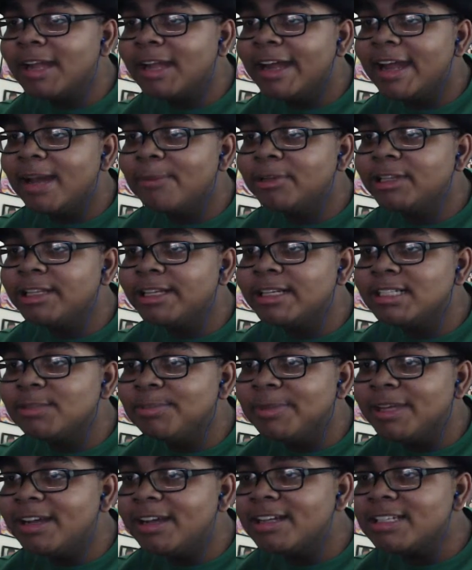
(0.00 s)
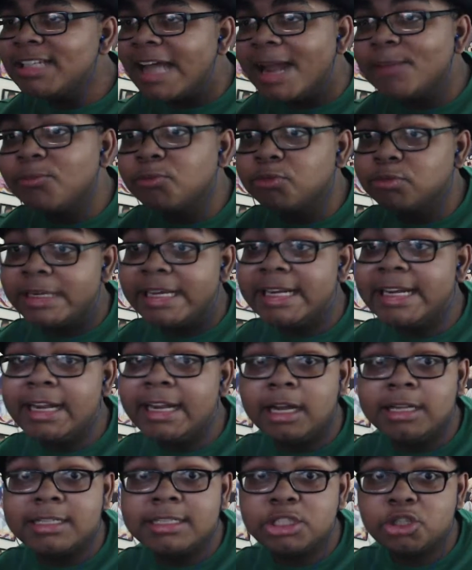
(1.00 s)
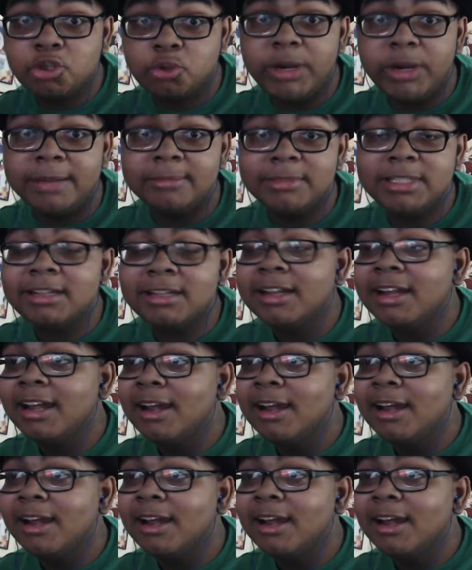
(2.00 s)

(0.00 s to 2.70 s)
I am with this because I'm reading a script.